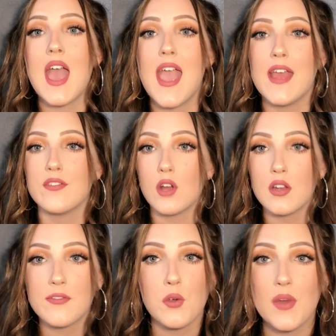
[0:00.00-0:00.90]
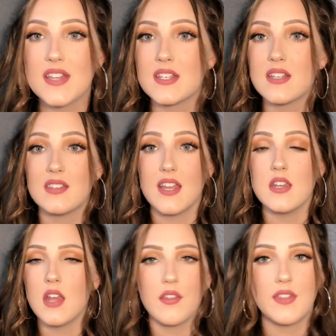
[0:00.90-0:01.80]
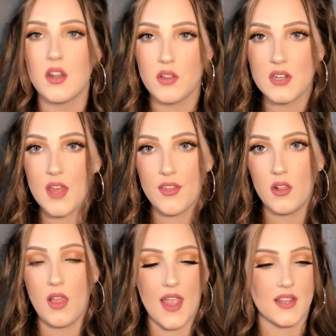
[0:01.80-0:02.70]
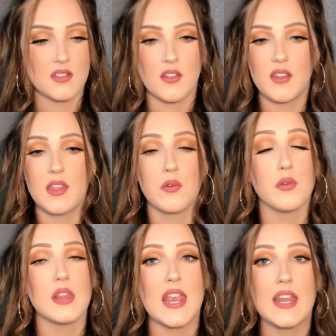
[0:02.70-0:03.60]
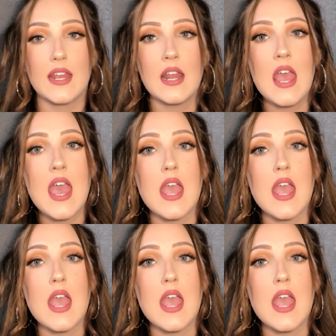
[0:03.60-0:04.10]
And they're all different races. They look nothing alike. It's not like they were related.